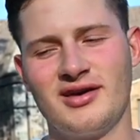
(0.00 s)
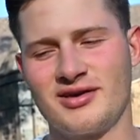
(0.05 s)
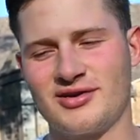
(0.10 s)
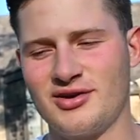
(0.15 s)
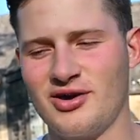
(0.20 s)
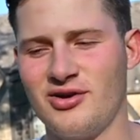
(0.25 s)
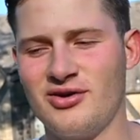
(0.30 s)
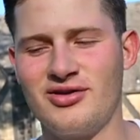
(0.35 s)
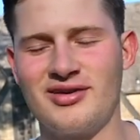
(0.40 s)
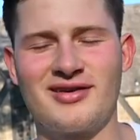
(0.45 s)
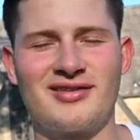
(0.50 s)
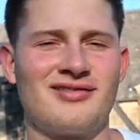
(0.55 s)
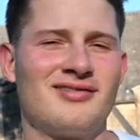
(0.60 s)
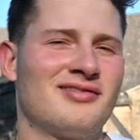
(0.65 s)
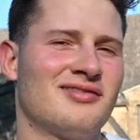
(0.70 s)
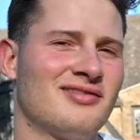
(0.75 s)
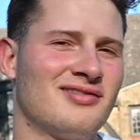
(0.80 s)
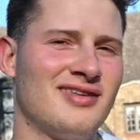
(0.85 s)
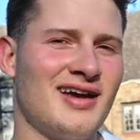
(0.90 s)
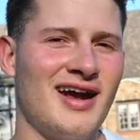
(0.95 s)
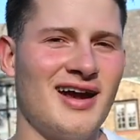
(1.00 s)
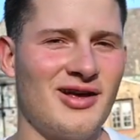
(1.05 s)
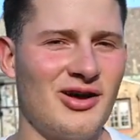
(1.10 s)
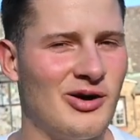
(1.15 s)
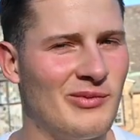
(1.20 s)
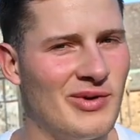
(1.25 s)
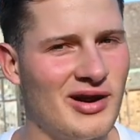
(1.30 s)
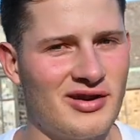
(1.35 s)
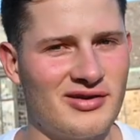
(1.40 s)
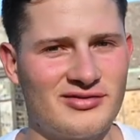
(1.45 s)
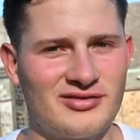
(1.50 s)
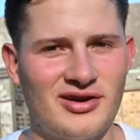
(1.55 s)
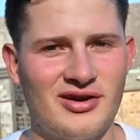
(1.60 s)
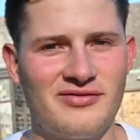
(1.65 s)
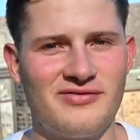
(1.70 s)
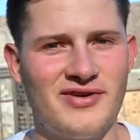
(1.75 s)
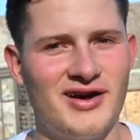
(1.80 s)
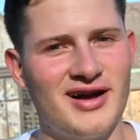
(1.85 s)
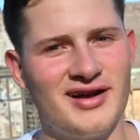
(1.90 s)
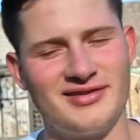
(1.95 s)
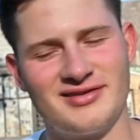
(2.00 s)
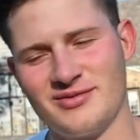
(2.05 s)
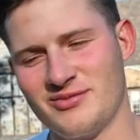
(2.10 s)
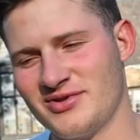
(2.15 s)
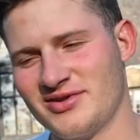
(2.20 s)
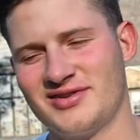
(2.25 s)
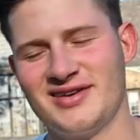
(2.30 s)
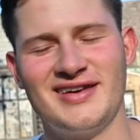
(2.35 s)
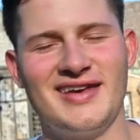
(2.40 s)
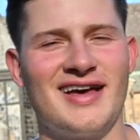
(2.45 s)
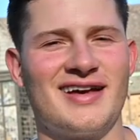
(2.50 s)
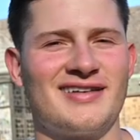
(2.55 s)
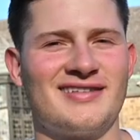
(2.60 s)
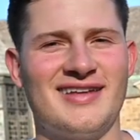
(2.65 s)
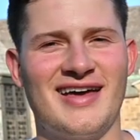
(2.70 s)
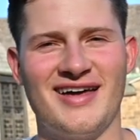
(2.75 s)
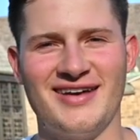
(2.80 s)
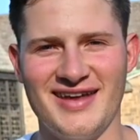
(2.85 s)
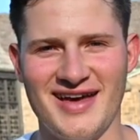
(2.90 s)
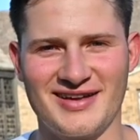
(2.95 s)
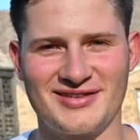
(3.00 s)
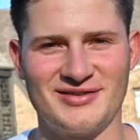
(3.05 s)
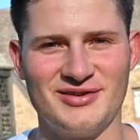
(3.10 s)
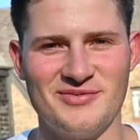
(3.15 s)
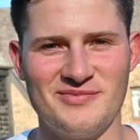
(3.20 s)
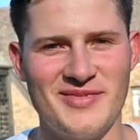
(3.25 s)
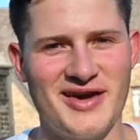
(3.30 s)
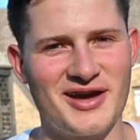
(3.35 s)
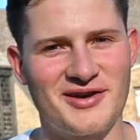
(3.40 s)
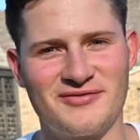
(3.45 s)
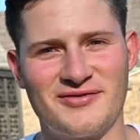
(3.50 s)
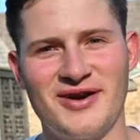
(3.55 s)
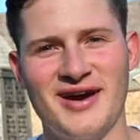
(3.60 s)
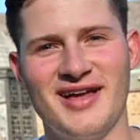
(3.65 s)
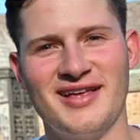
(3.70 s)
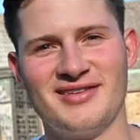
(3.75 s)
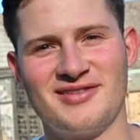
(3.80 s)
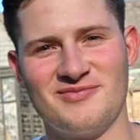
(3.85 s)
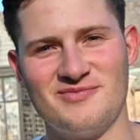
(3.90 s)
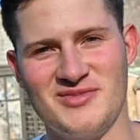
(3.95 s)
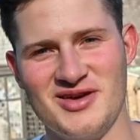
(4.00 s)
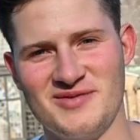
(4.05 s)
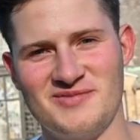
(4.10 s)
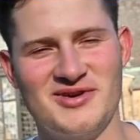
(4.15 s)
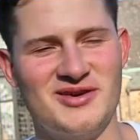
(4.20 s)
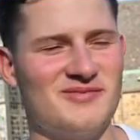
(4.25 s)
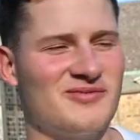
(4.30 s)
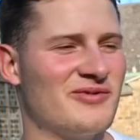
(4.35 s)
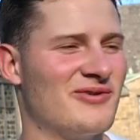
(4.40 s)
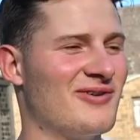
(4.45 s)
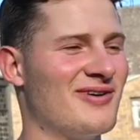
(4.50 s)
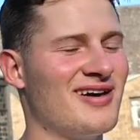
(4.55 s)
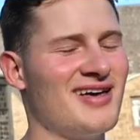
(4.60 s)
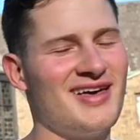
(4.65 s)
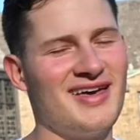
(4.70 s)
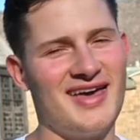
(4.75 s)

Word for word: go to the dining hall by yourself find someone to sit down next to you make friends meet people